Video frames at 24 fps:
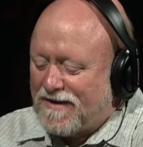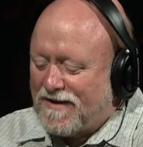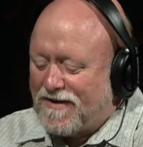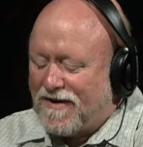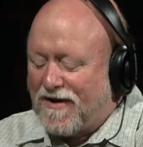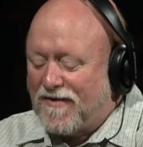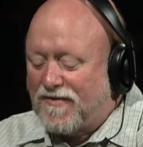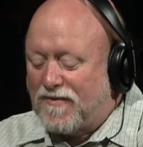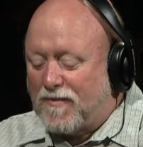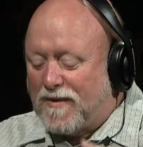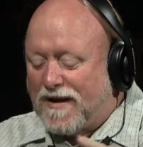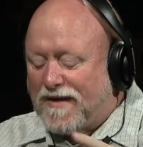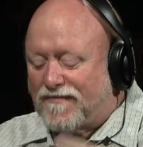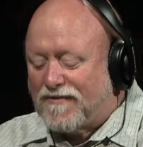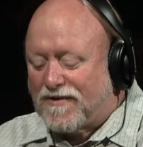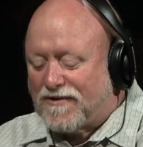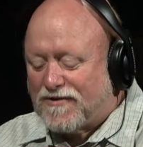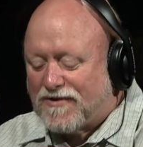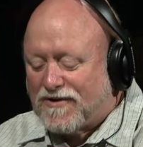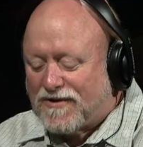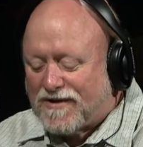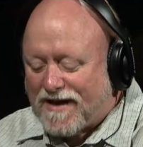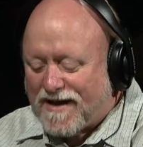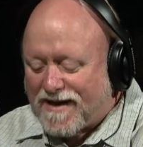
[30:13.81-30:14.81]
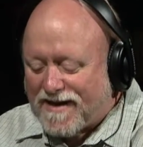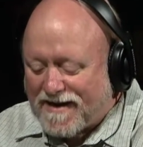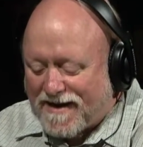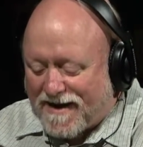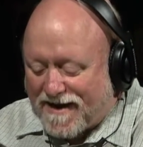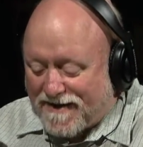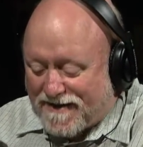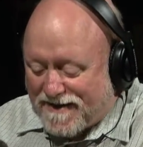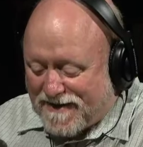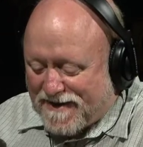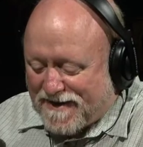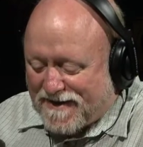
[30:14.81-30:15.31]
you know, I think we have to look at it,
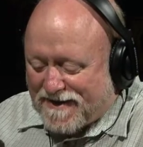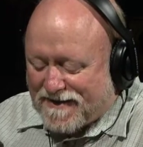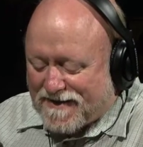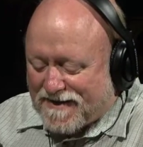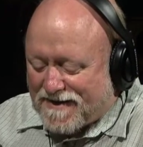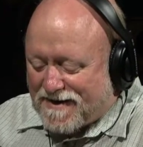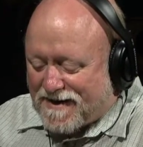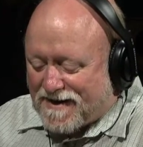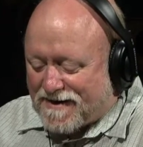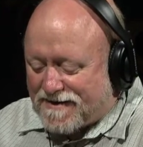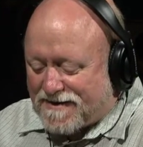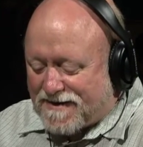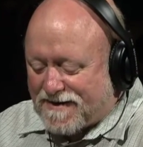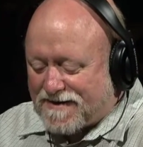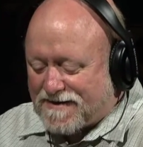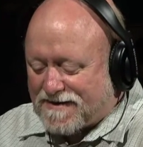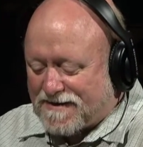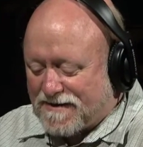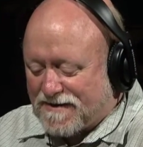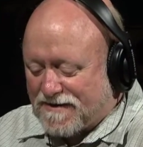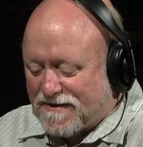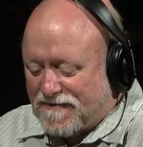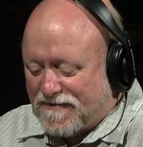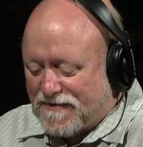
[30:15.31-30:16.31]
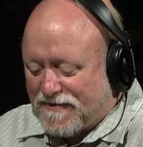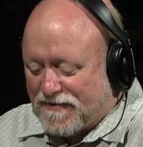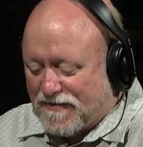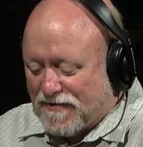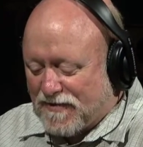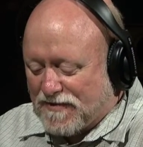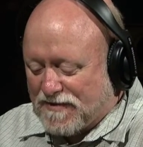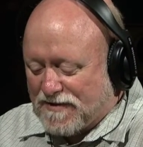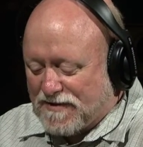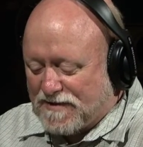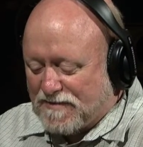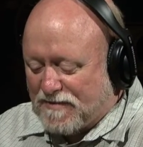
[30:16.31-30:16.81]
I think, in the context of the few
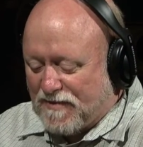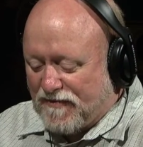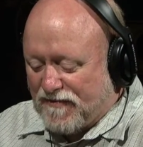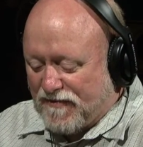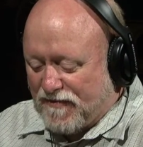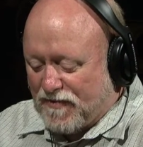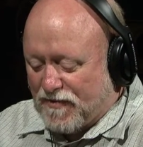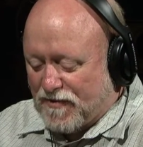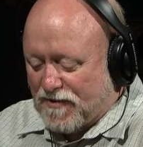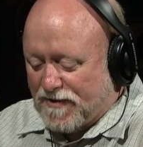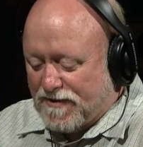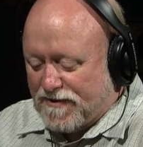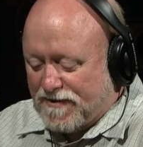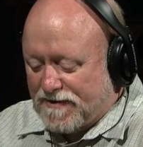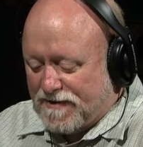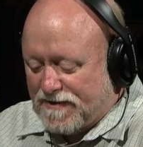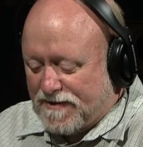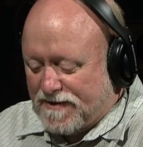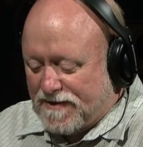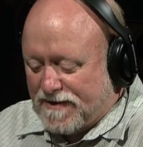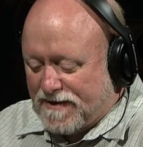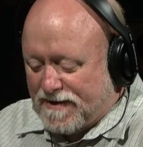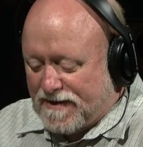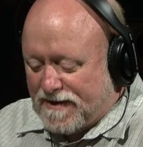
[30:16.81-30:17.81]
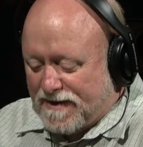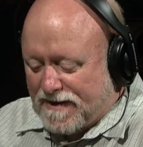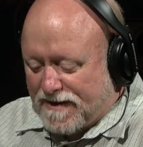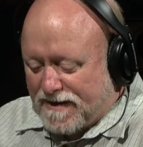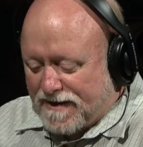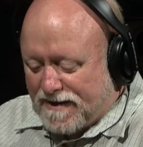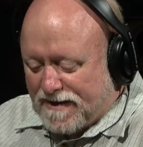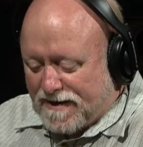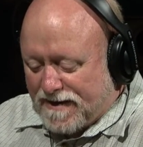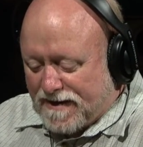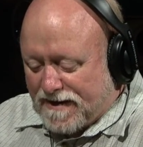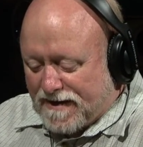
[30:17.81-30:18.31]
verses before it.
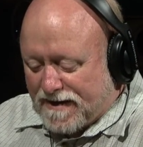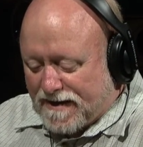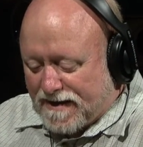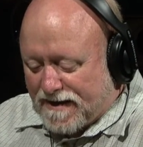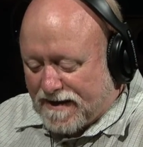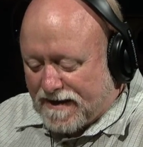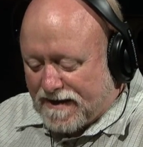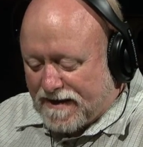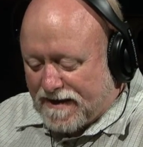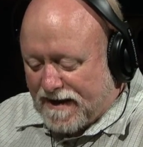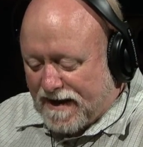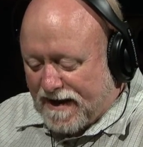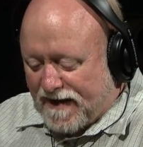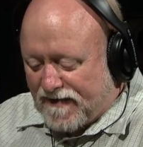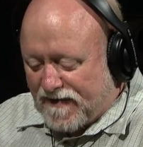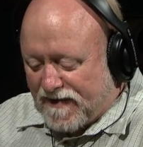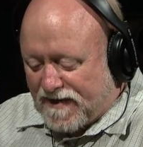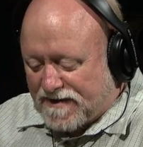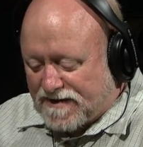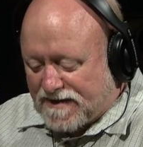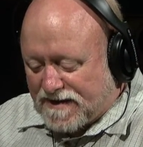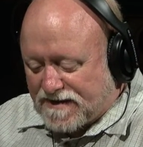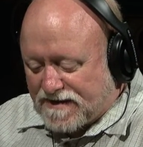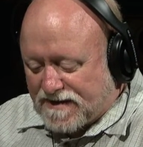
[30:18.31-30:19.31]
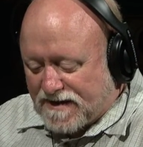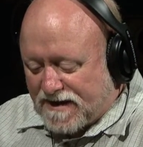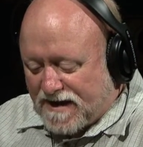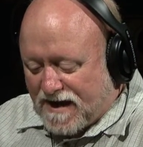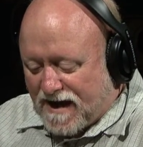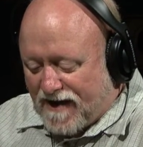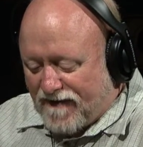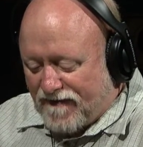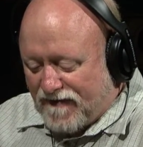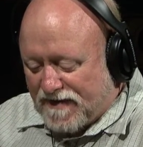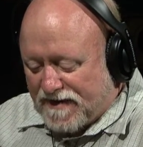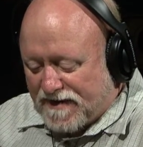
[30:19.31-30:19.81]
Uh, and this is the
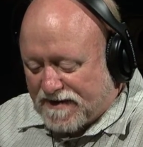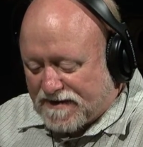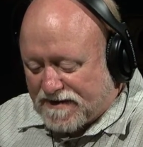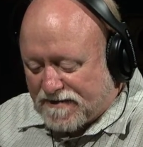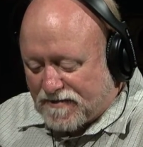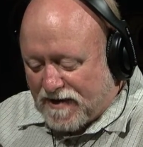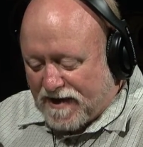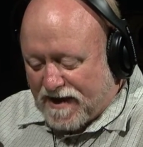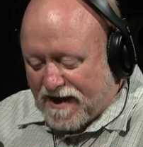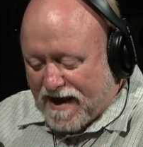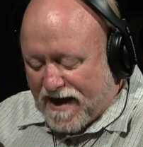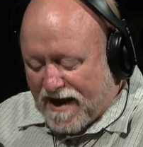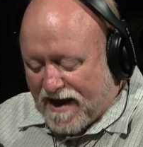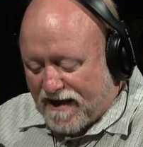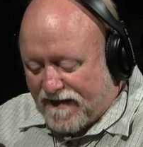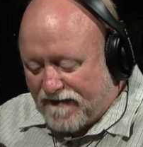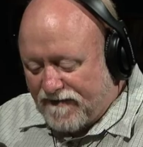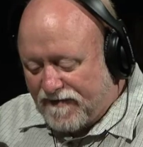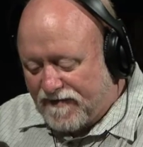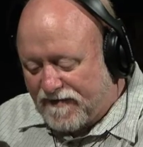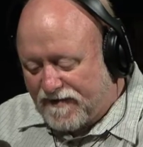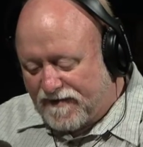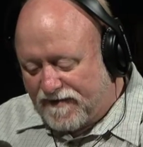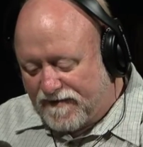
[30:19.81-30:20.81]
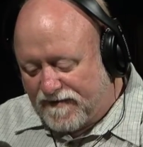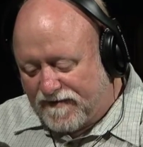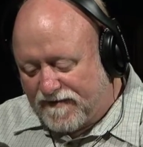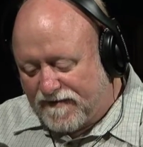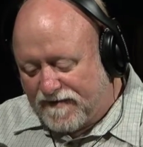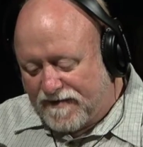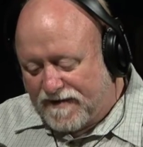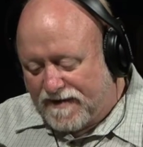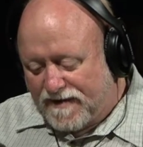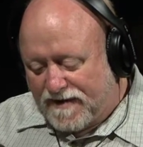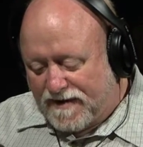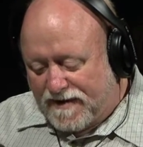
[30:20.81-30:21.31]
confidence we have.
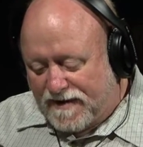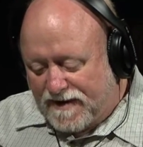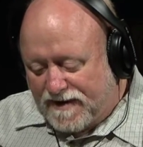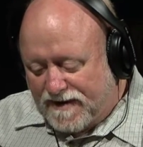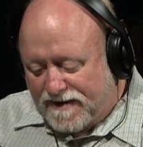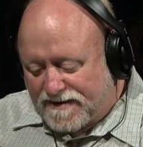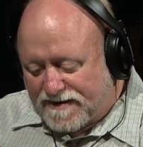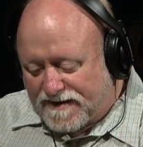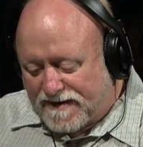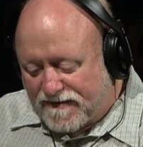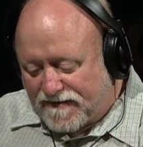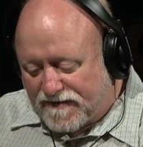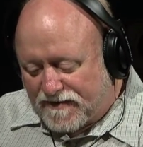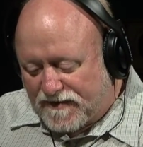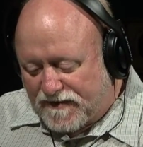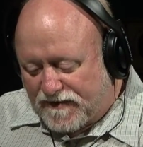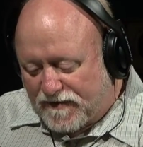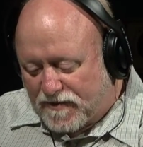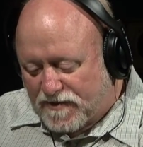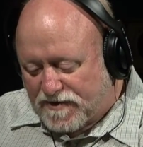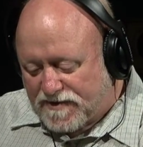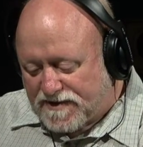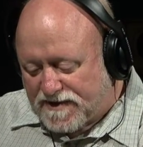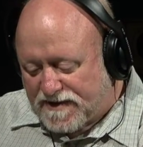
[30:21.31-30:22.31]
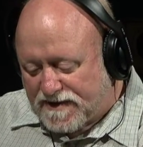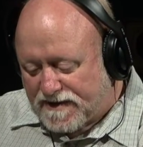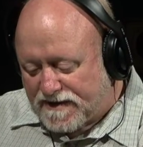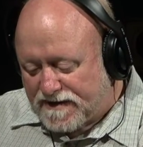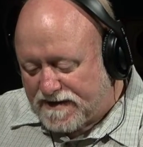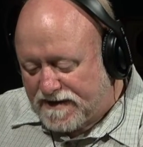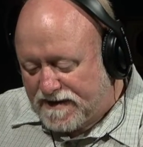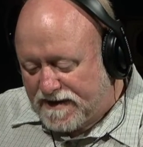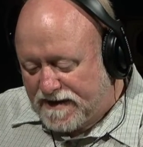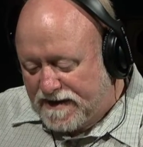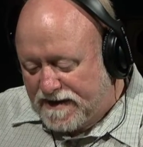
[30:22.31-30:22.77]
Is that verse 14?